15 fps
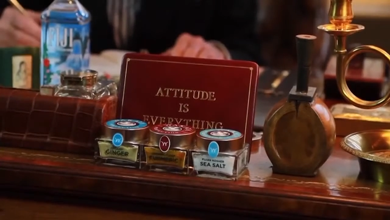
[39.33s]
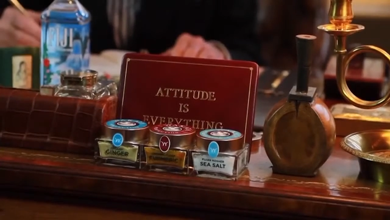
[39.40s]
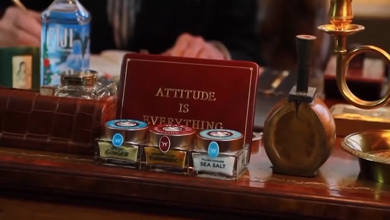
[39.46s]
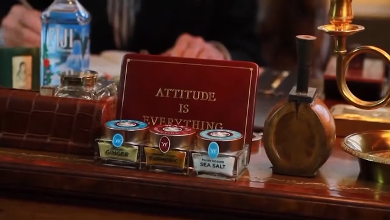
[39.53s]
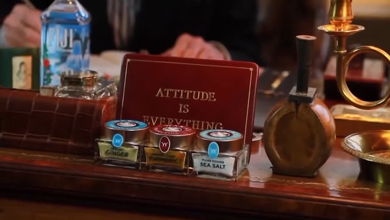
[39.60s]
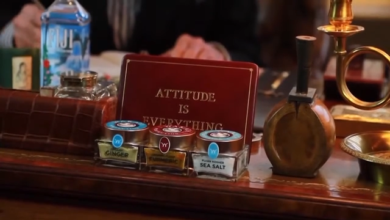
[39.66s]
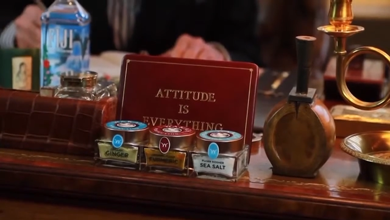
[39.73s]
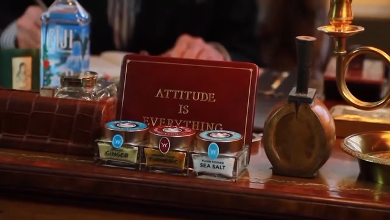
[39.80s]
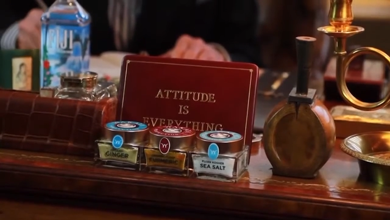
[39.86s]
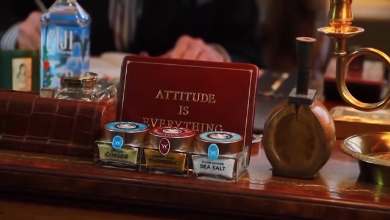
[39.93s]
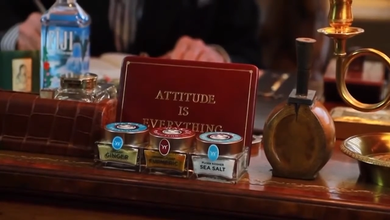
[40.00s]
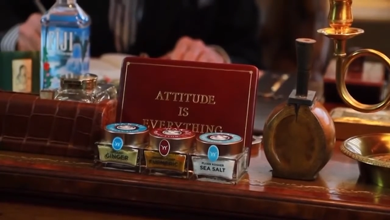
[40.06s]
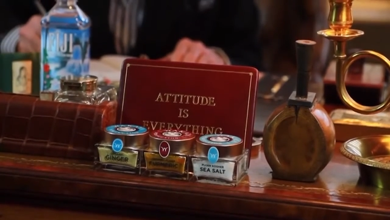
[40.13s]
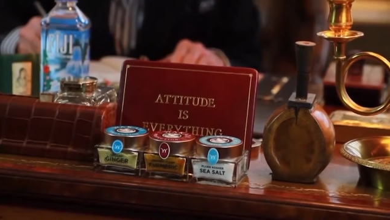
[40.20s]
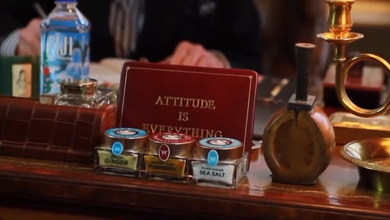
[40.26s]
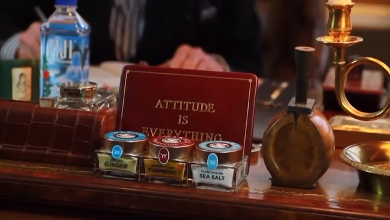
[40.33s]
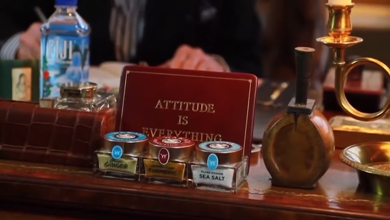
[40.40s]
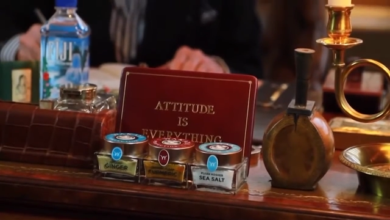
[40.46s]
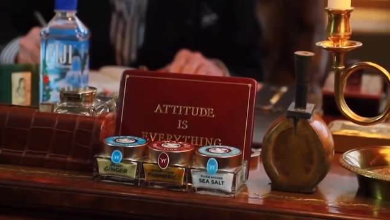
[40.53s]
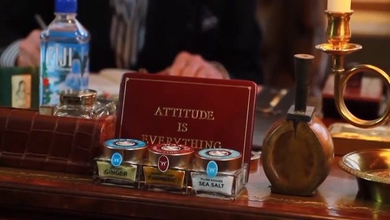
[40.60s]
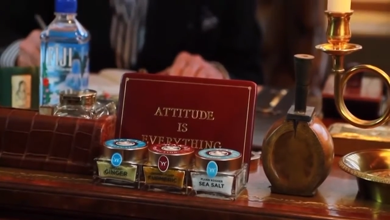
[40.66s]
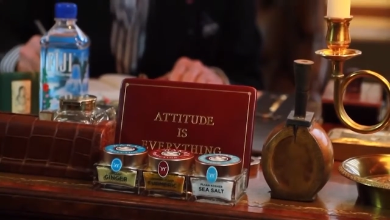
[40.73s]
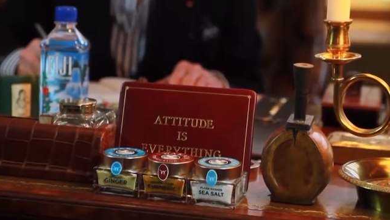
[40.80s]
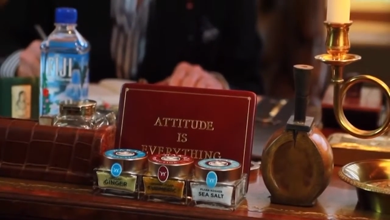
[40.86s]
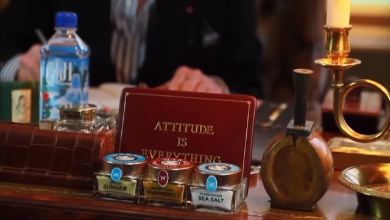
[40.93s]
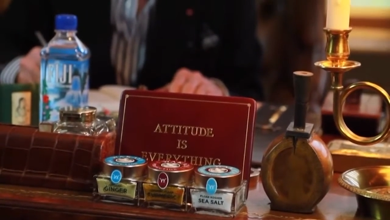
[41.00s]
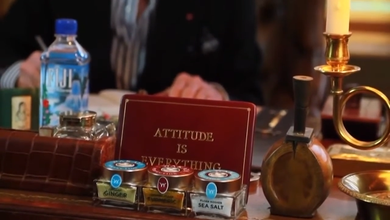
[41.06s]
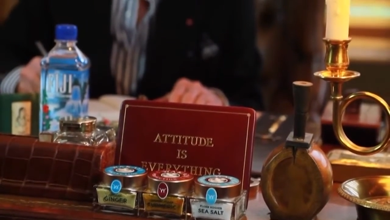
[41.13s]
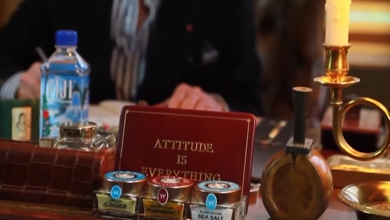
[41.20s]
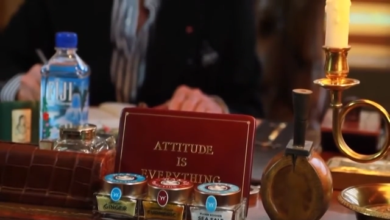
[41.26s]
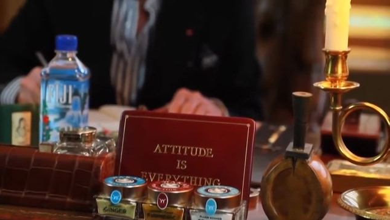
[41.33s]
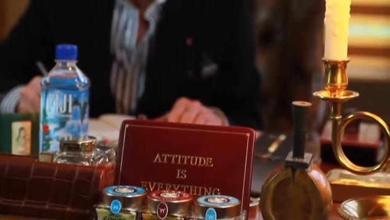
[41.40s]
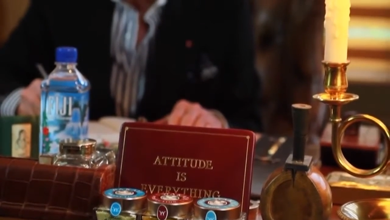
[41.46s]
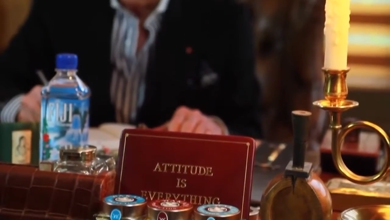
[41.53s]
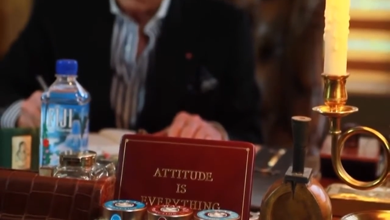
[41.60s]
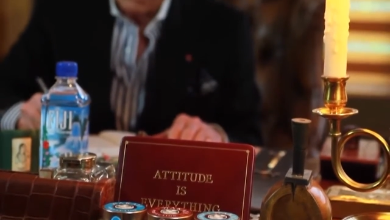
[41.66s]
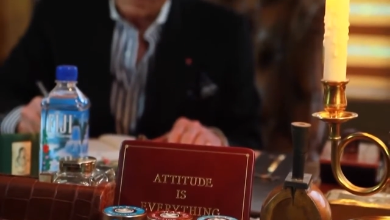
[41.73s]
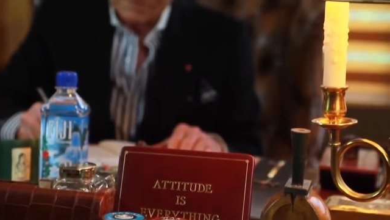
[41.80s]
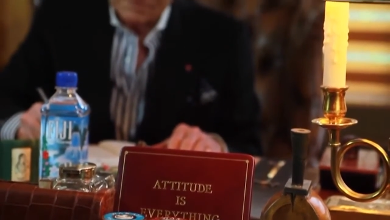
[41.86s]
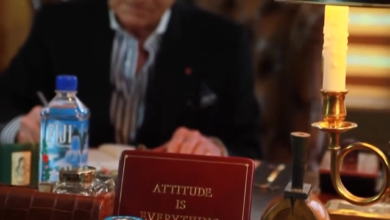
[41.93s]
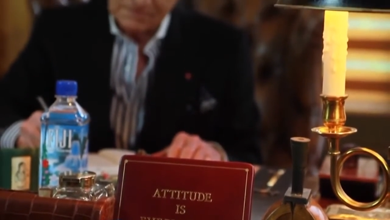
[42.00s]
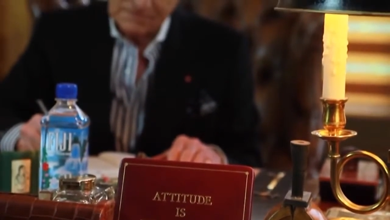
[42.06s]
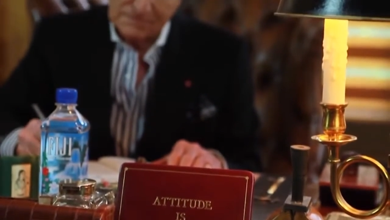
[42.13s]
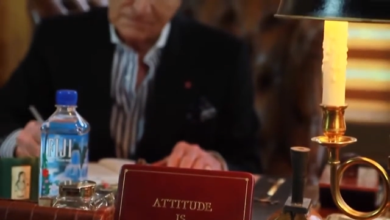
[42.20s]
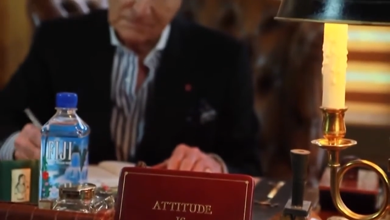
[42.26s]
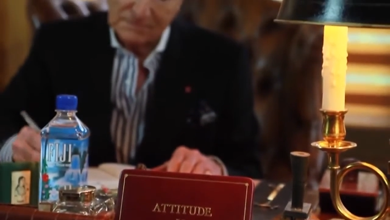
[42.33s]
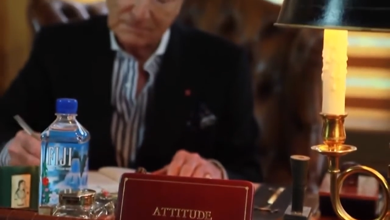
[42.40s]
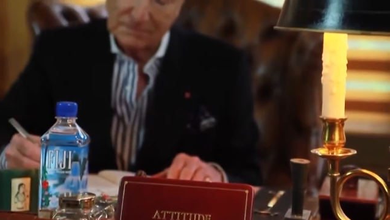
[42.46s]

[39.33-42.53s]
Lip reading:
Nobody's mouth can be seen.